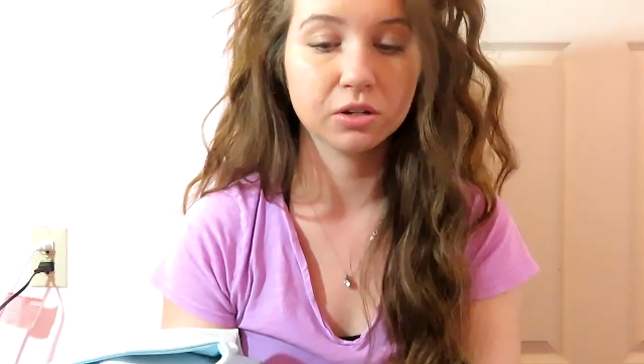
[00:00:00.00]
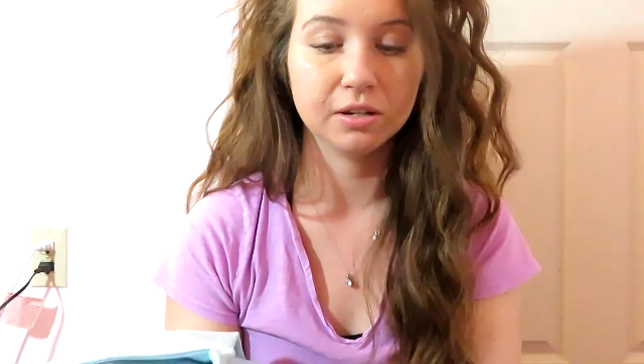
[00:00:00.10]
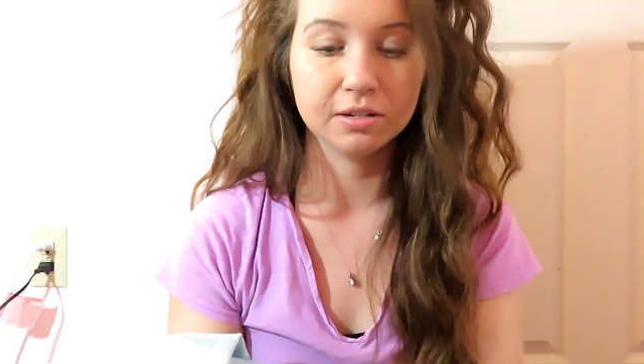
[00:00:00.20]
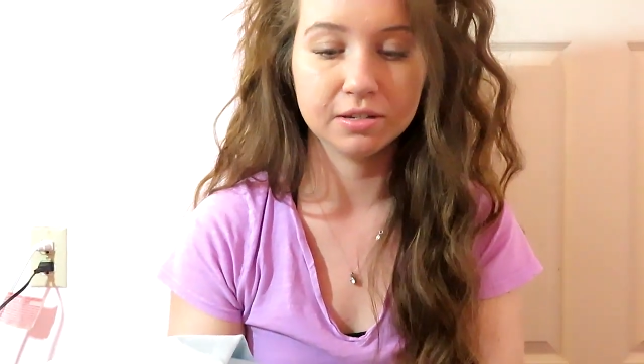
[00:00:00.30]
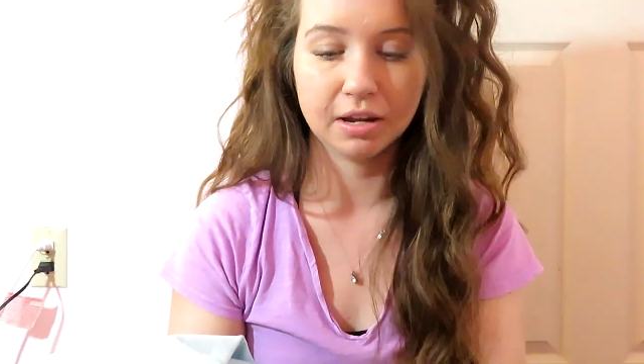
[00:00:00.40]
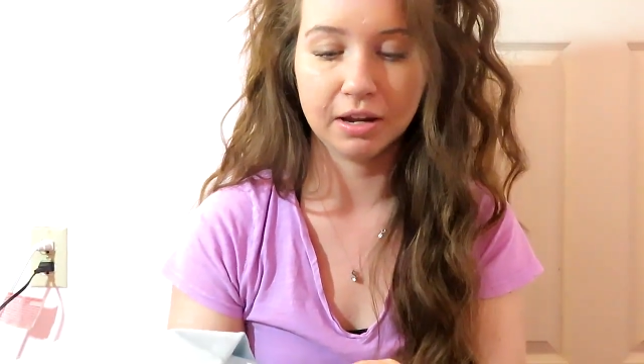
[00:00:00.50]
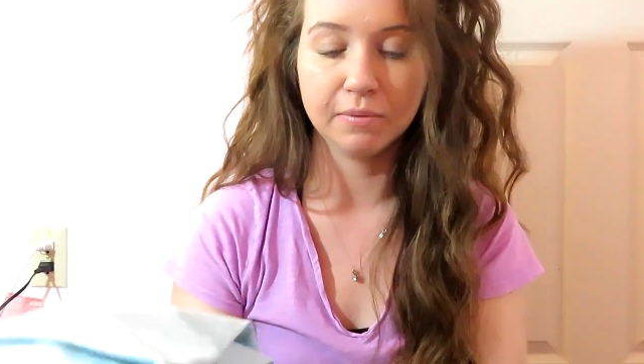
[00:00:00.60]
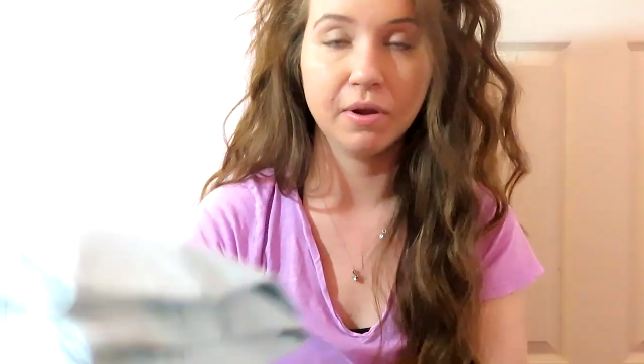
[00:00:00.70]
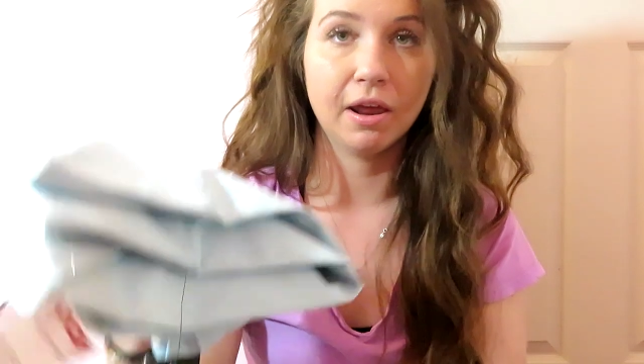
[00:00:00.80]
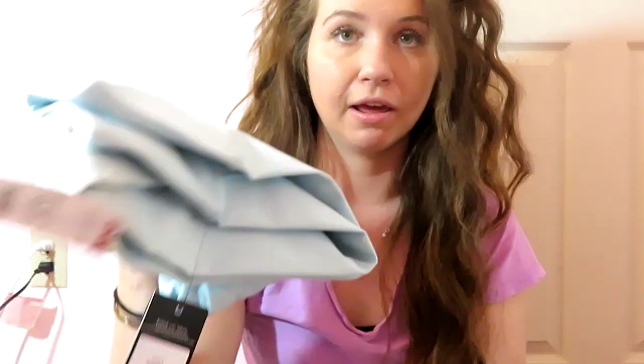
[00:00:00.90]

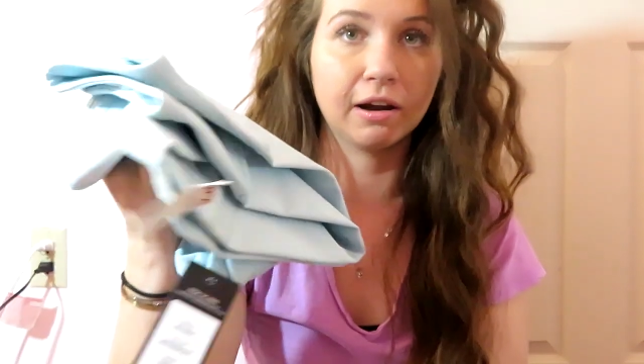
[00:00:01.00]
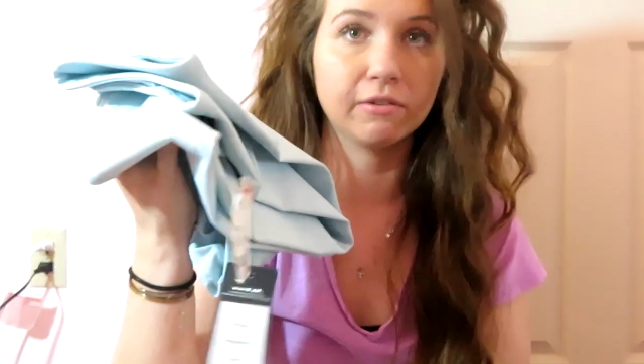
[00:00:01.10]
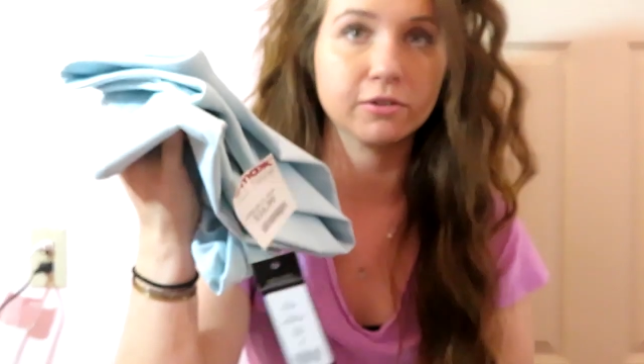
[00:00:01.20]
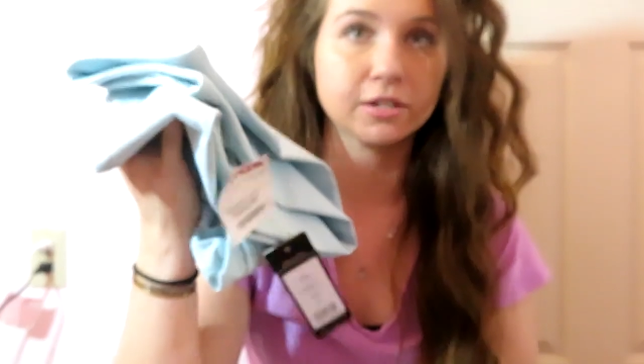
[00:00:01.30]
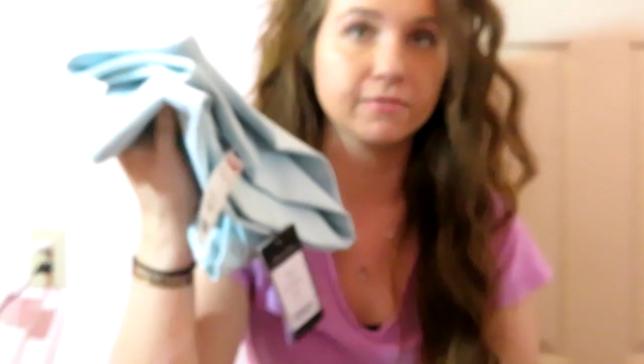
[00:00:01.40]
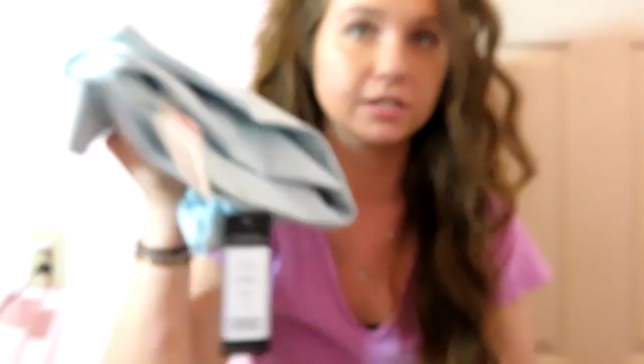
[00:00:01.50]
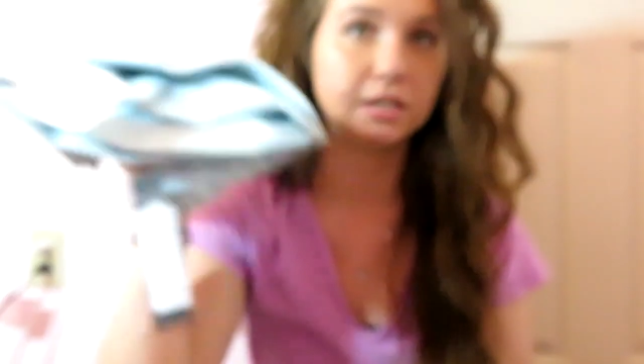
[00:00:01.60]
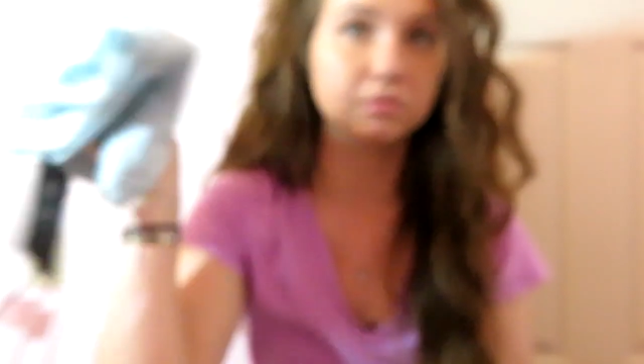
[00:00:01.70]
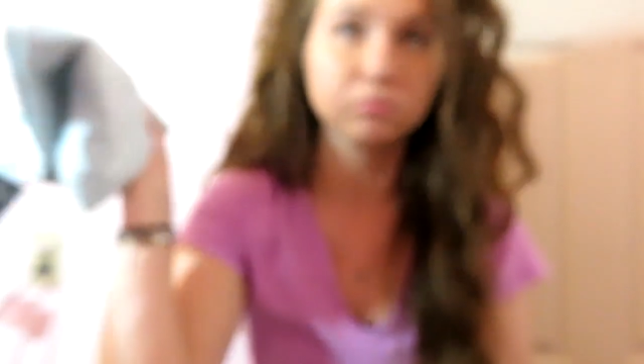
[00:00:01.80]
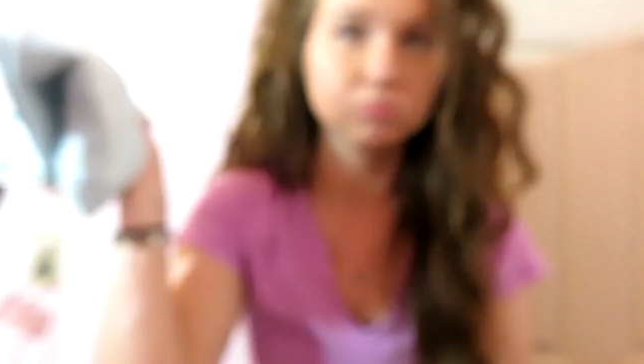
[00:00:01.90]
insane and I got it for
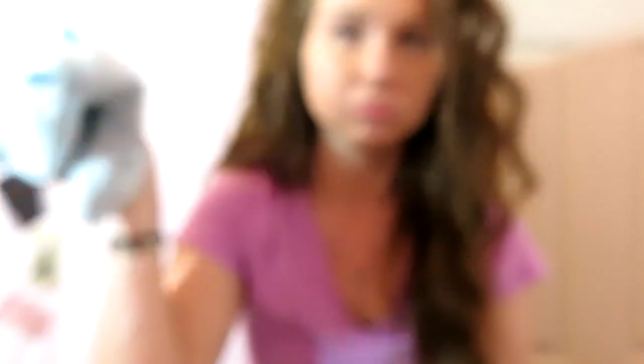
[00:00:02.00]
17